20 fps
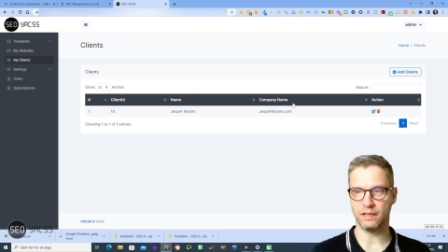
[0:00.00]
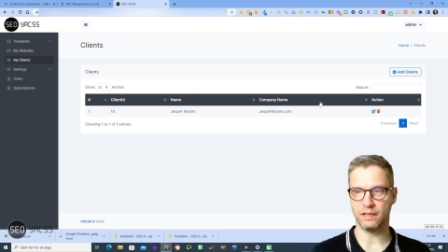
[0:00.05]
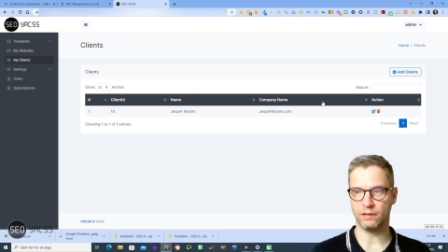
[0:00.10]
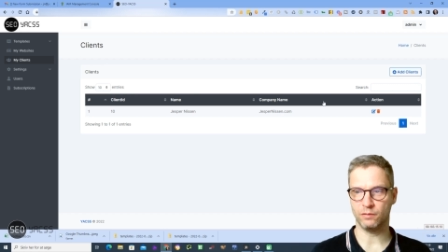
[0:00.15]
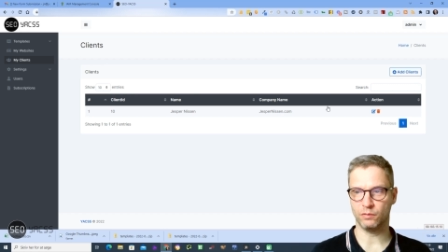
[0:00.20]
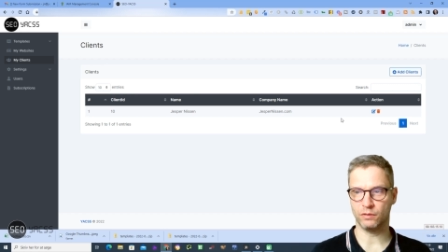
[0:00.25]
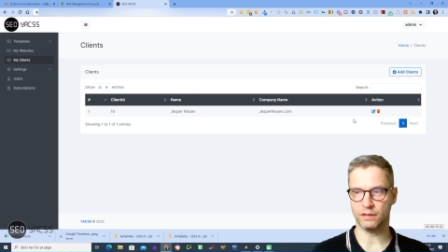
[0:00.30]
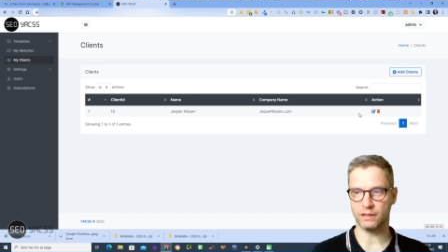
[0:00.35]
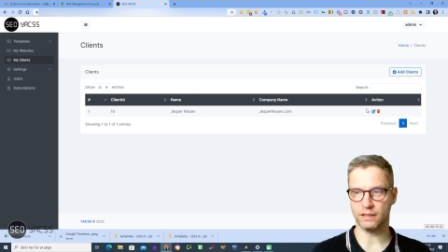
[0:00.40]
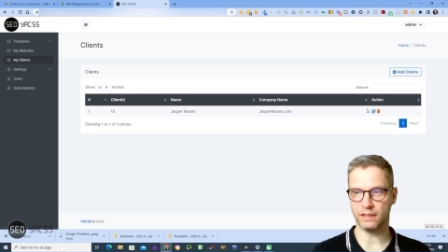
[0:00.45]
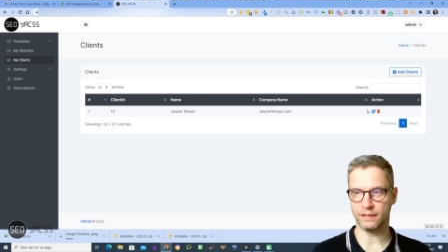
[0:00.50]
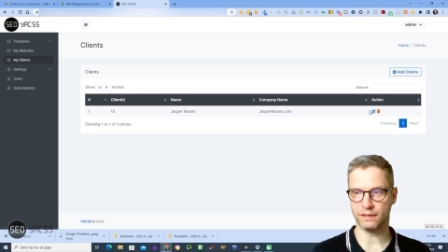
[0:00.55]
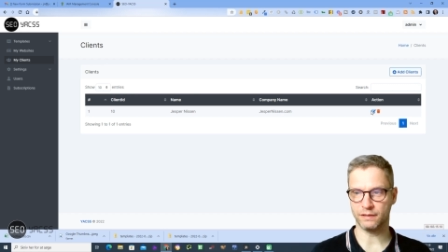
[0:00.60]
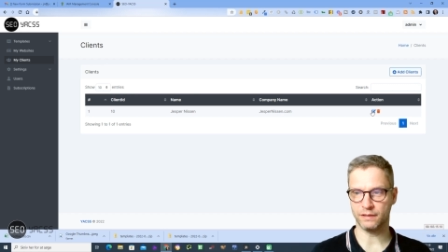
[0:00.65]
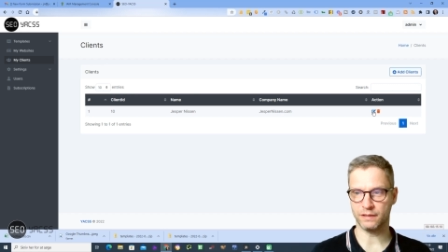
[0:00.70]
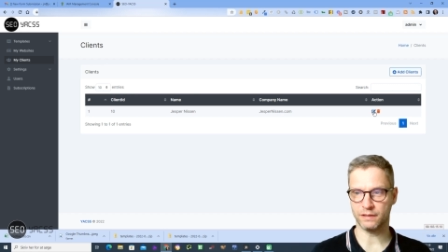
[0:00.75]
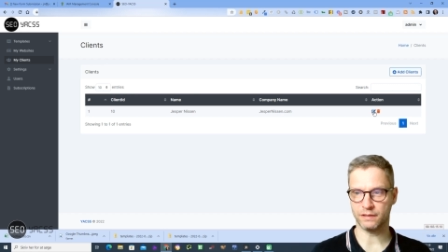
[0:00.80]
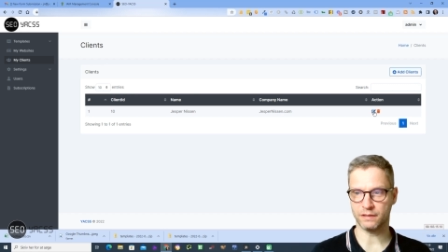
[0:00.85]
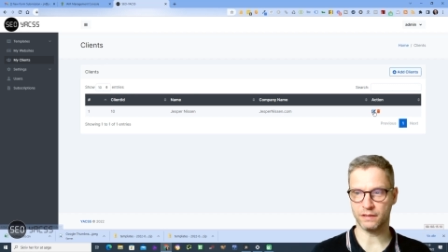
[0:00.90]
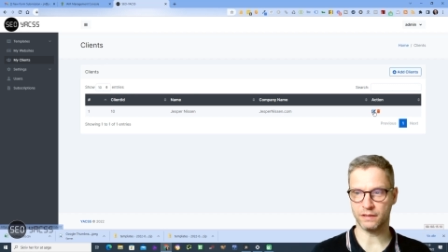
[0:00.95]
I will click
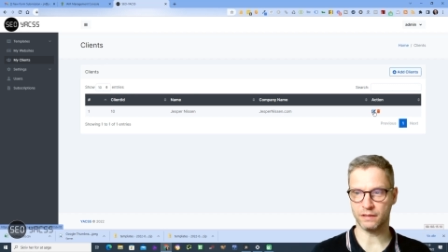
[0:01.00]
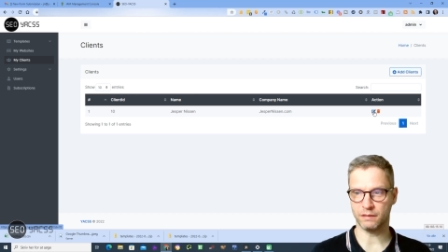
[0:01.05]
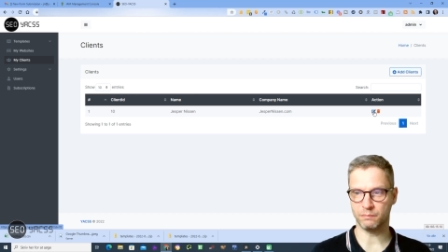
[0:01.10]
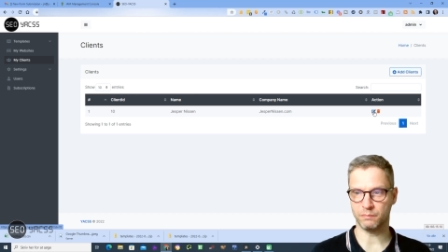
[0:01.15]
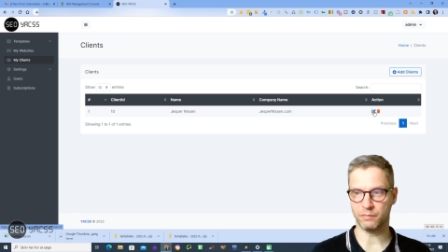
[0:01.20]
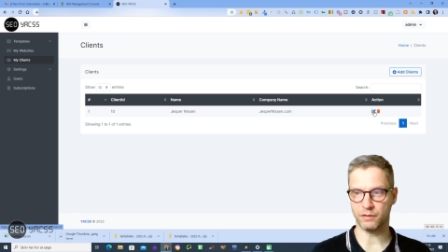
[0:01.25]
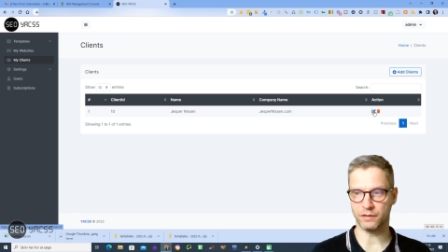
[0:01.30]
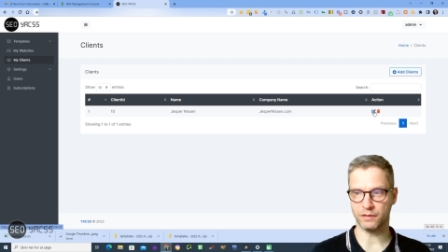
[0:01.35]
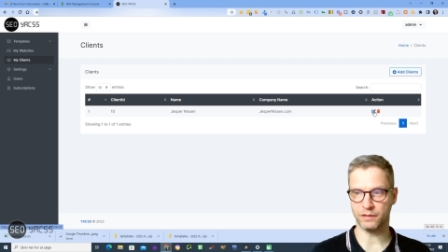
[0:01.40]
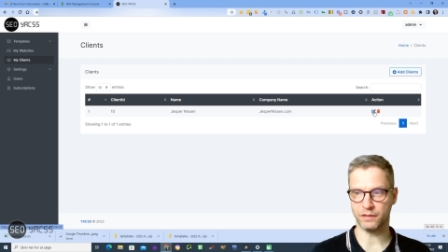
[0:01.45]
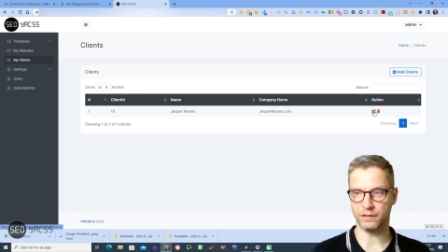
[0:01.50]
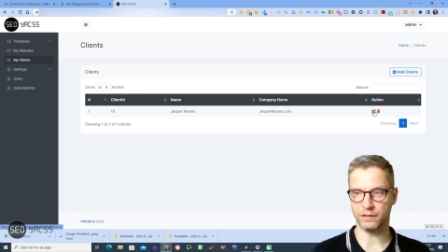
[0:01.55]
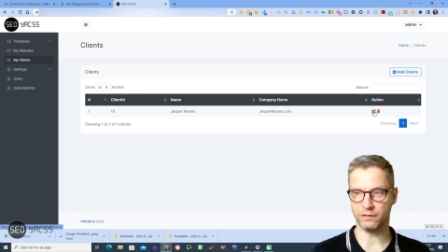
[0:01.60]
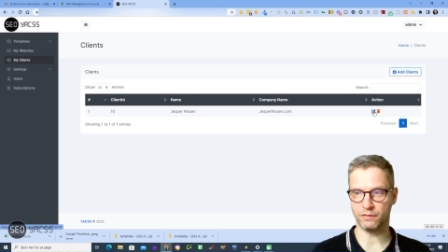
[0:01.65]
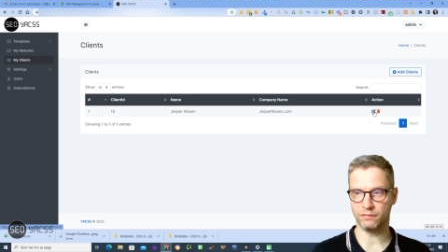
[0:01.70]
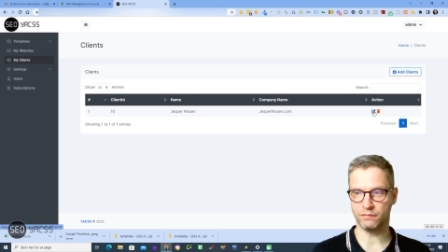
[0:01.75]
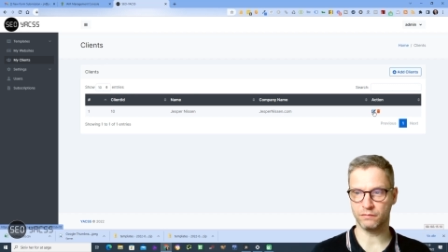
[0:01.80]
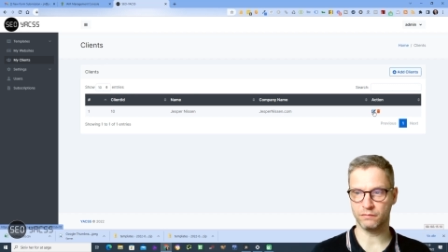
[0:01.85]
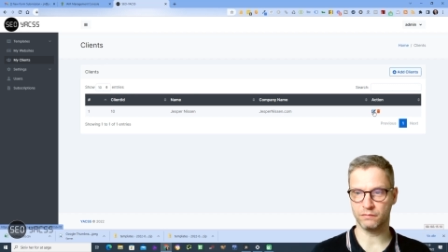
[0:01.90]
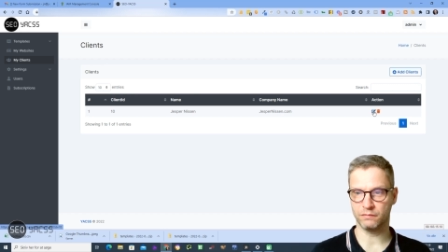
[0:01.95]
this little button
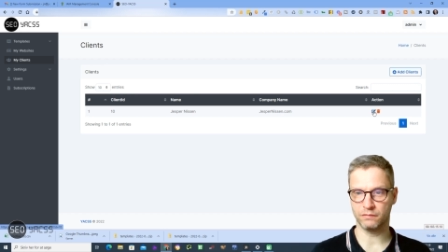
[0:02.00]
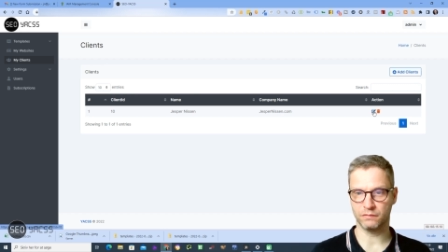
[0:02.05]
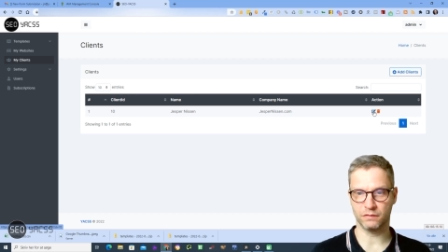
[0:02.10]
here